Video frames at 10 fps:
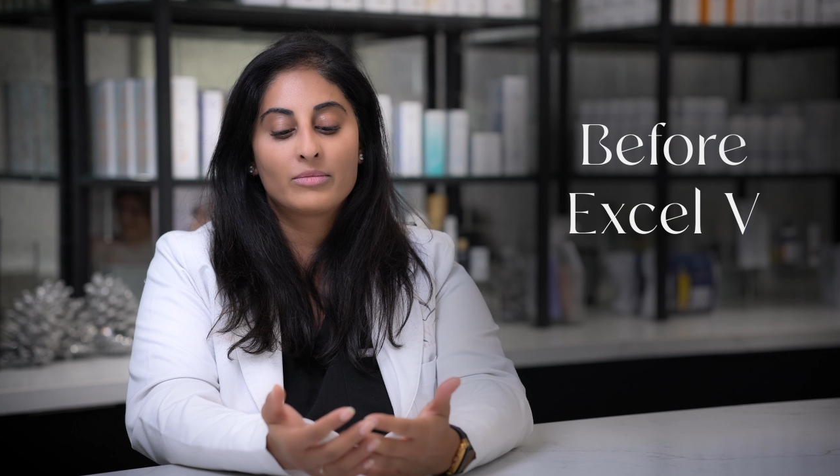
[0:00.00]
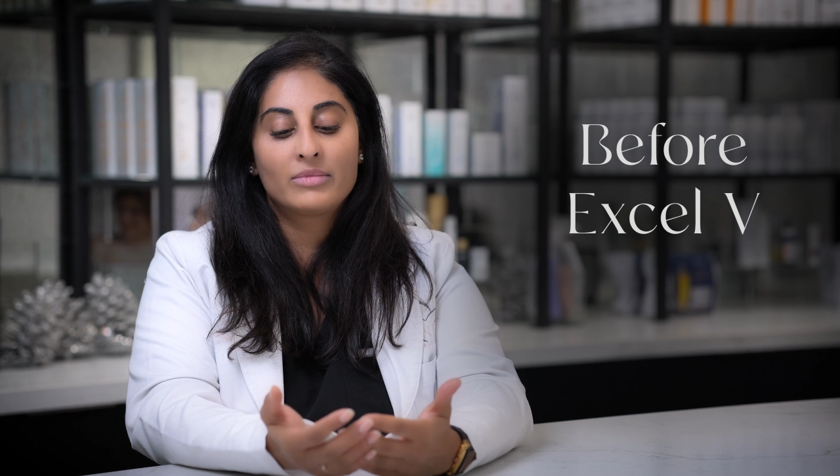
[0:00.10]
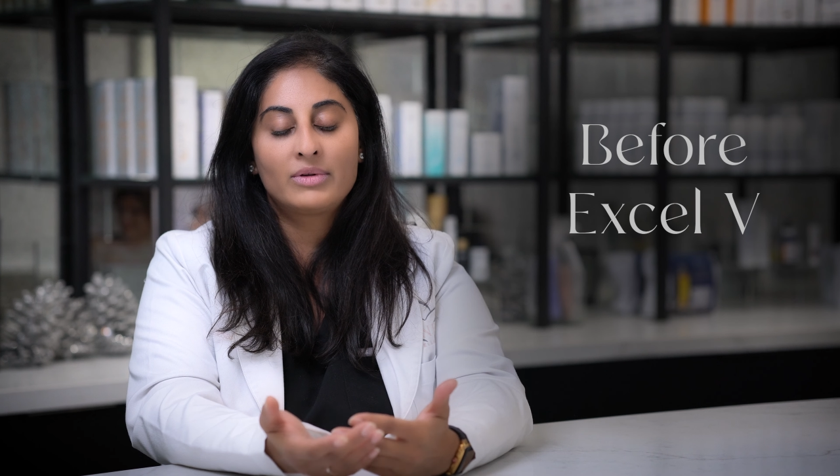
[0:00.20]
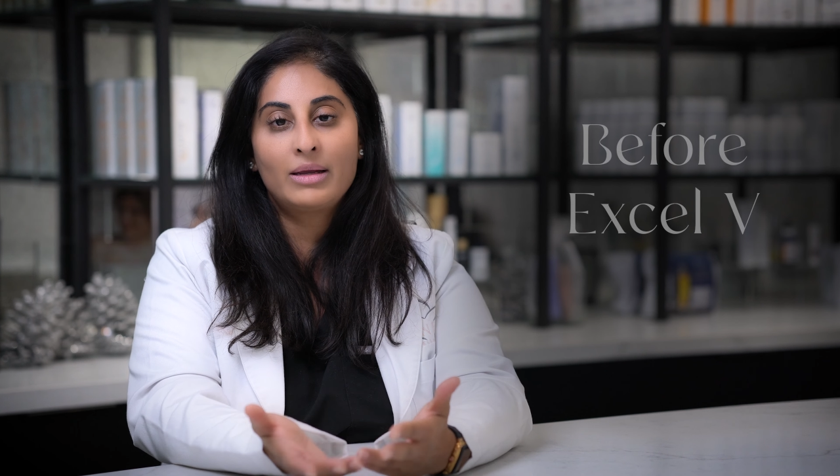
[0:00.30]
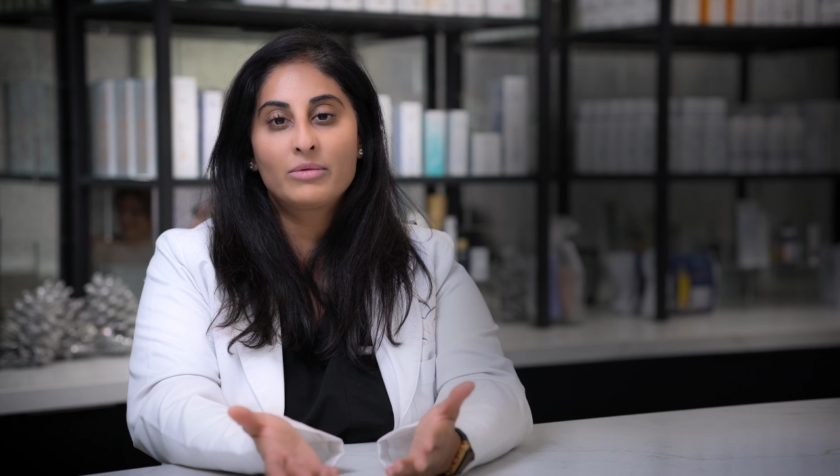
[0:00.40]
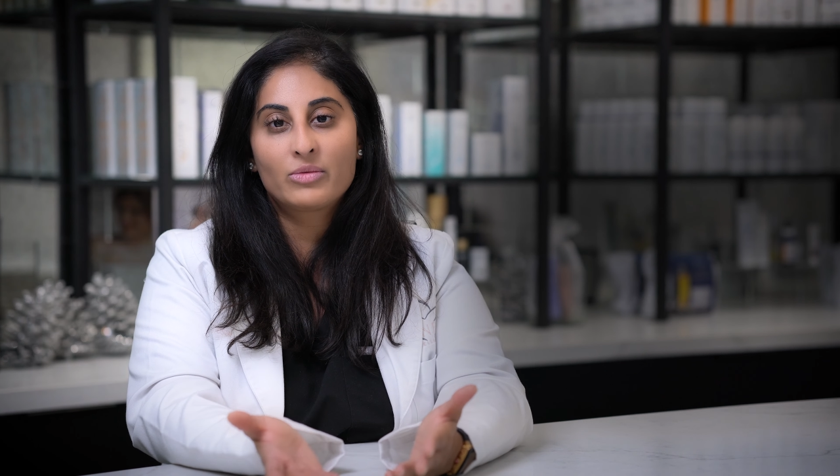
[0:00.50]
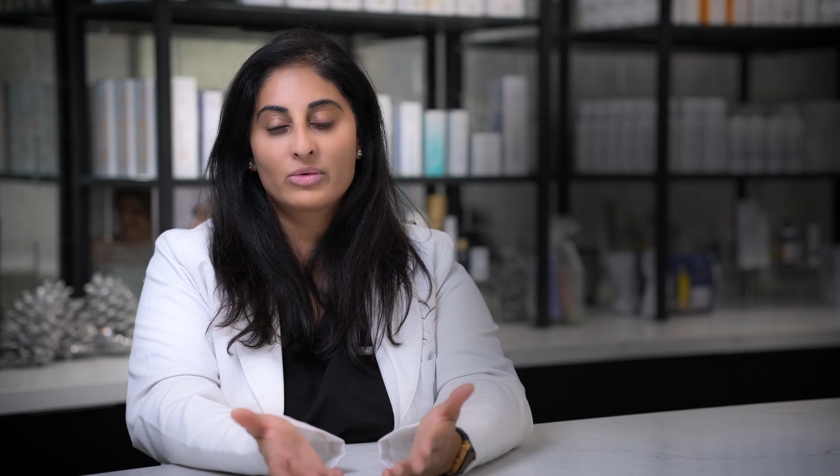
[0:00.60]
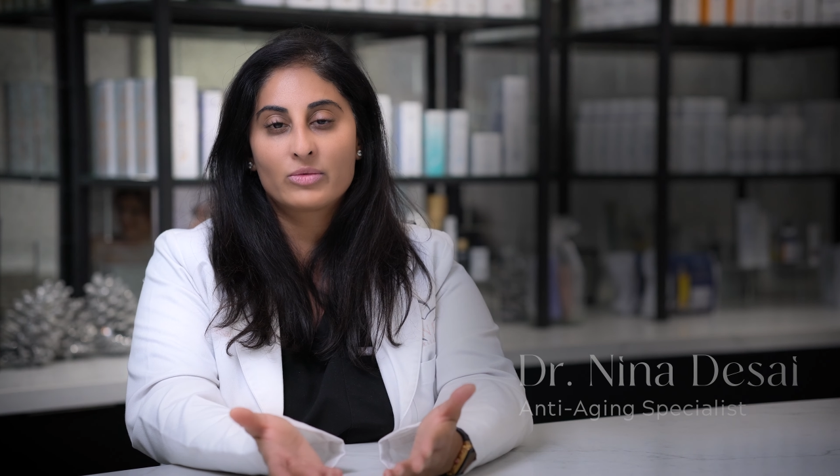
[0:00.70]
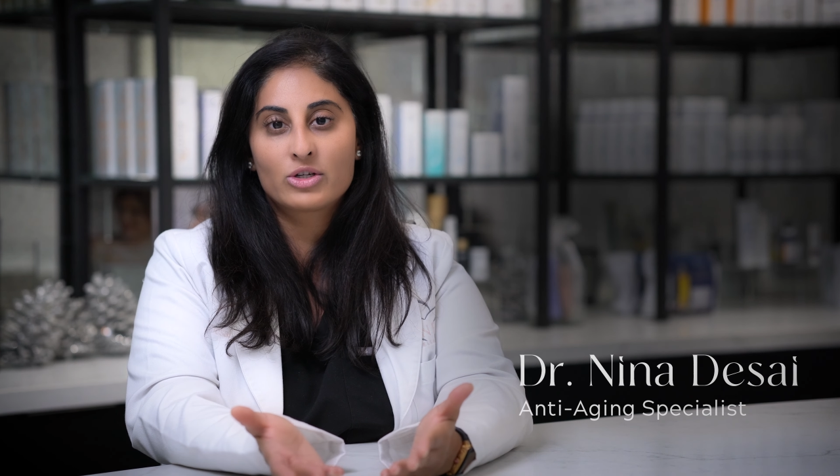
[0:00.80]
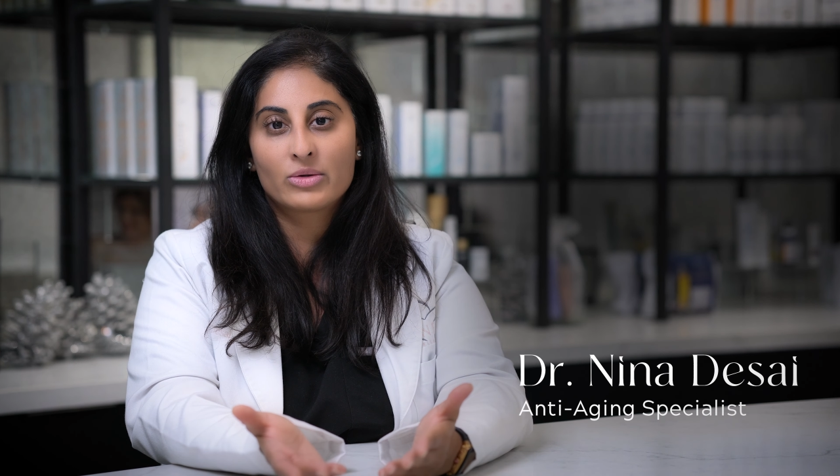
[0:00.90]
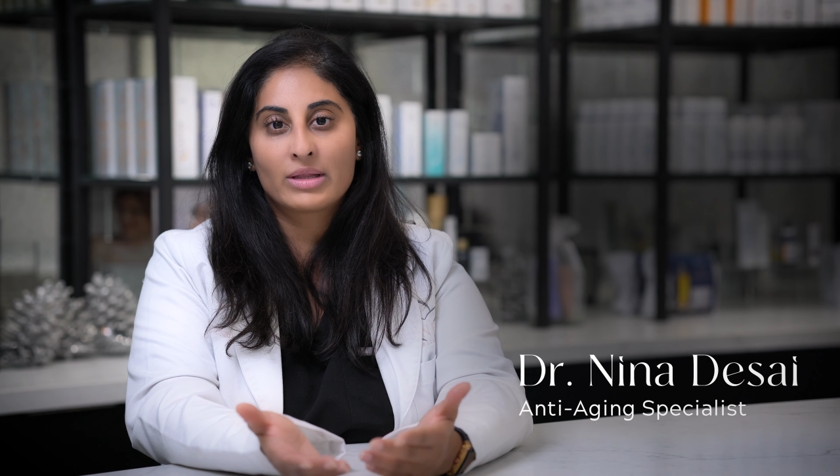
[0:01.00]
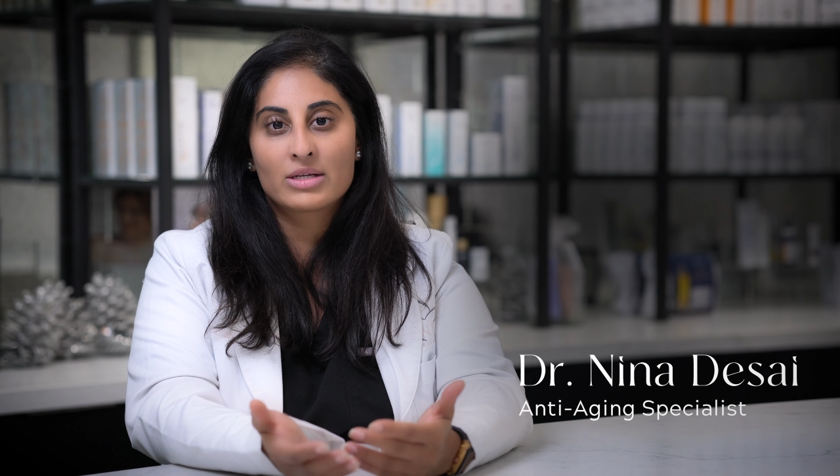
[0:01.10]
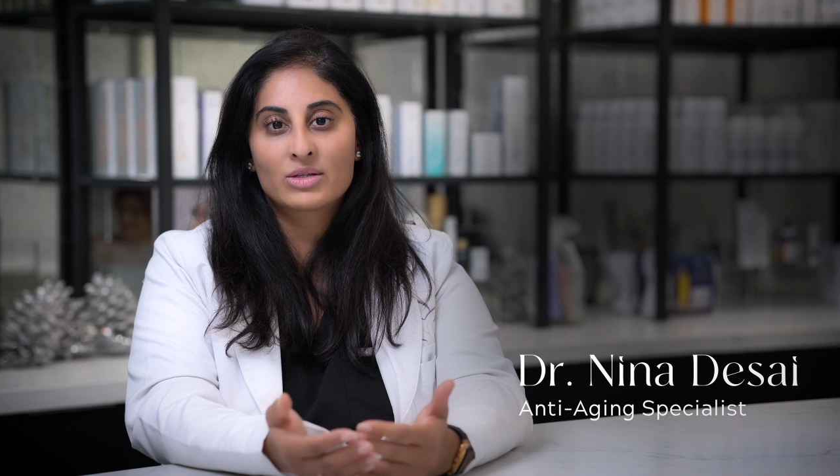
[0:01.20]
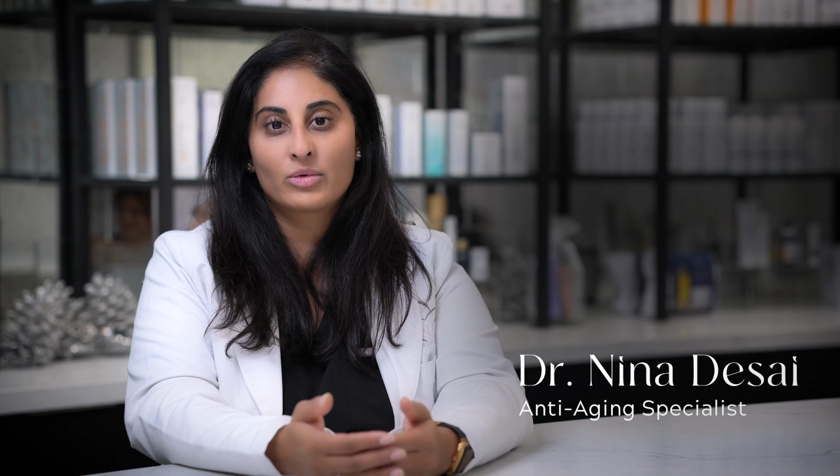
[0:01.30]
Mainly when we're doing this,